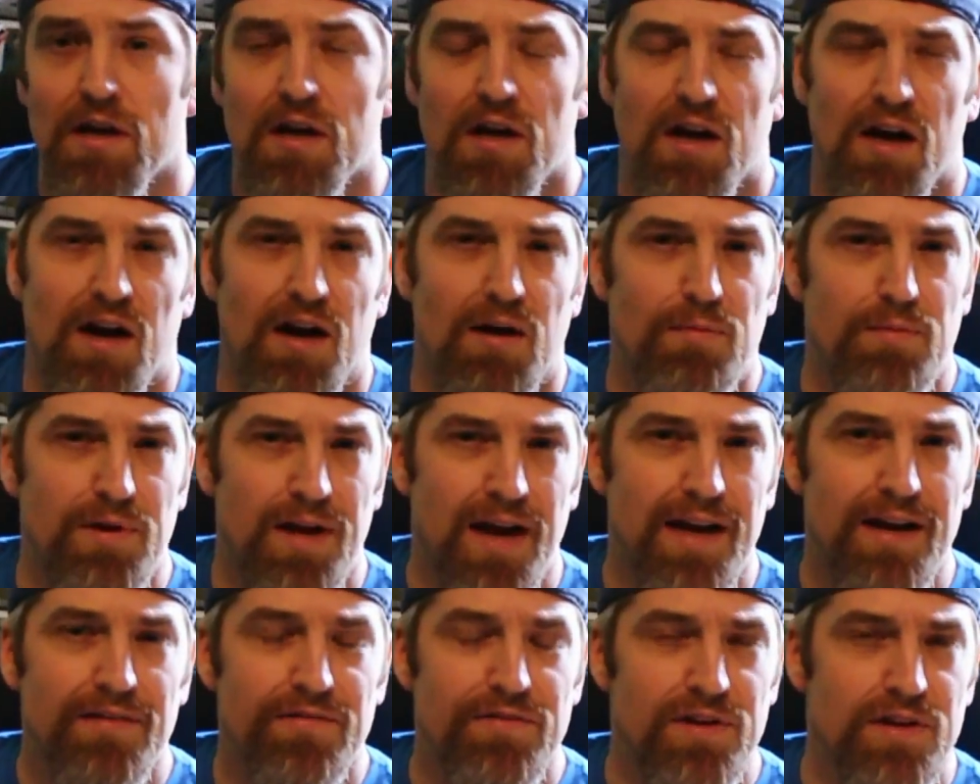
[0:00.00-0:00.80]

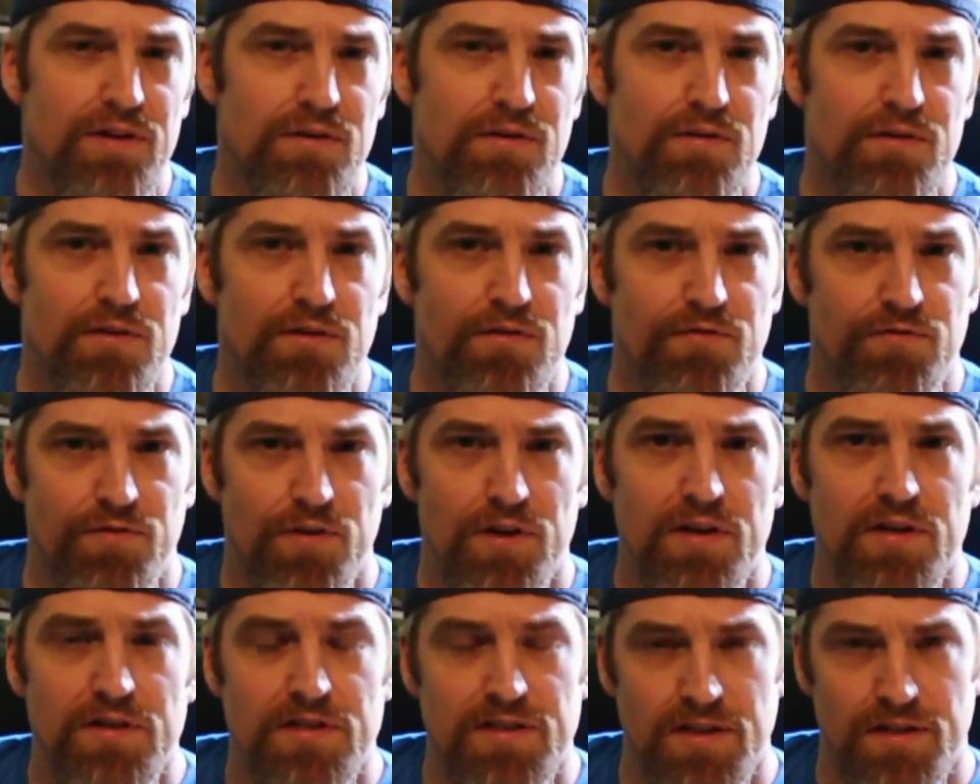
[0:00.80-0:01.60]
kind of near the
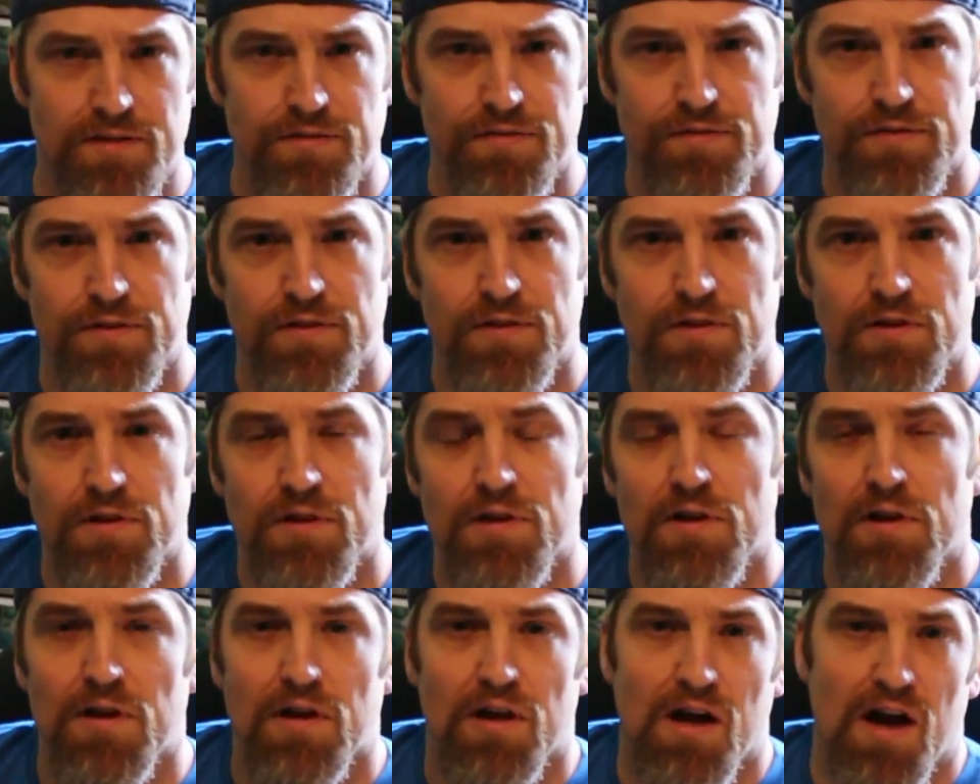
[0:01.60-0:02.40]
front diff,
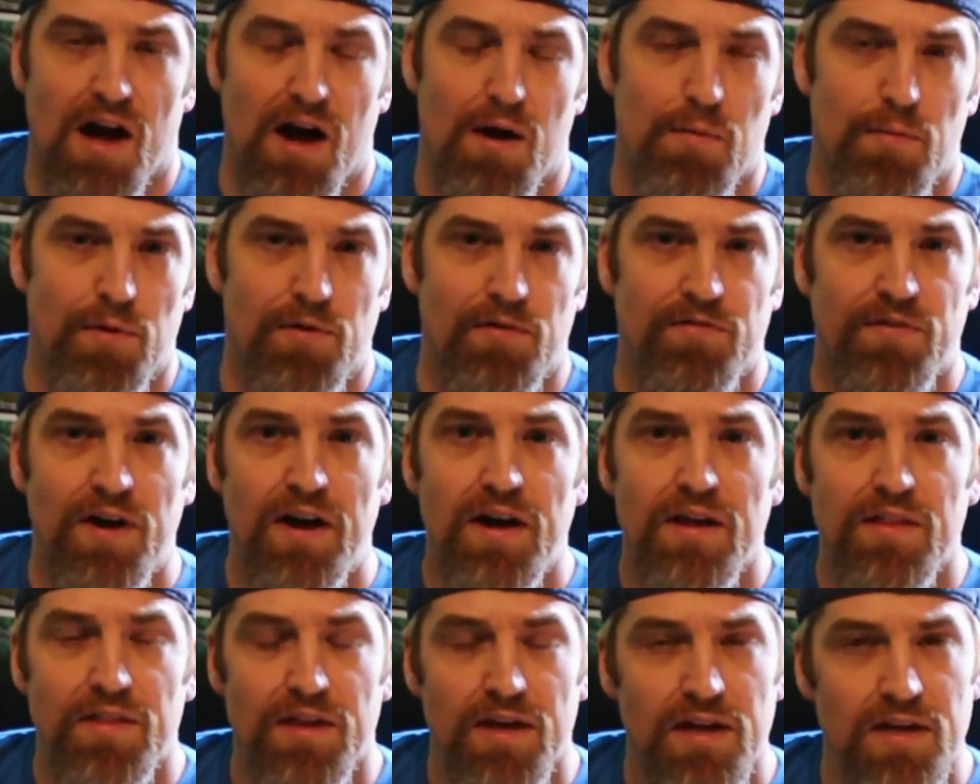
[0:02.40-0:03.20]
but
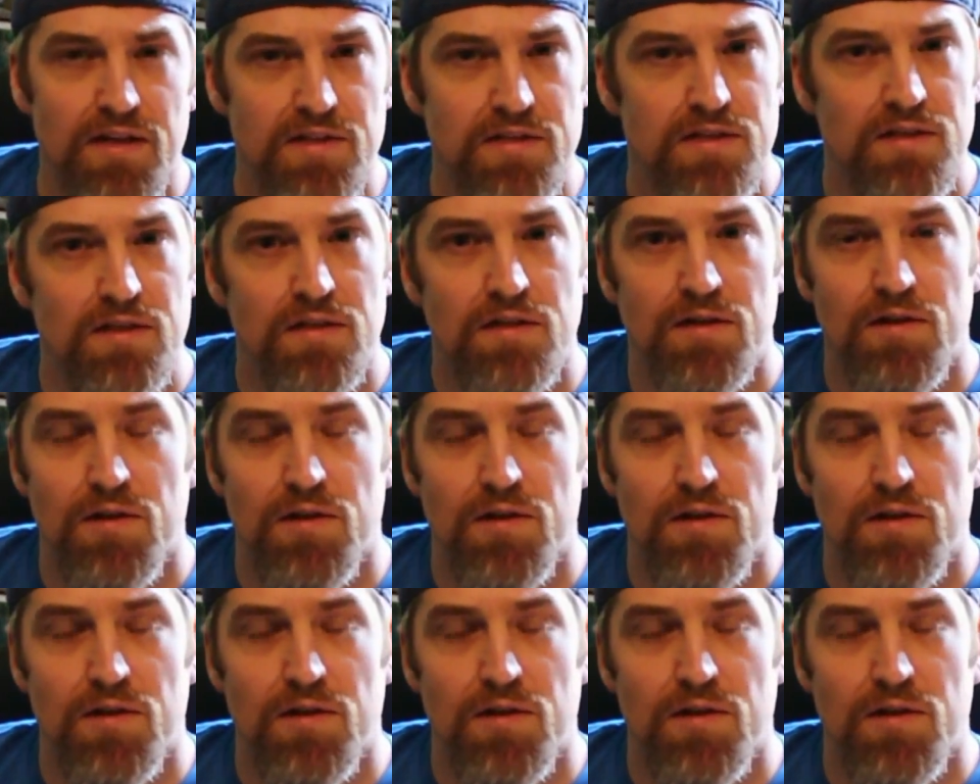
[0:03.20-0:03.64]
find that,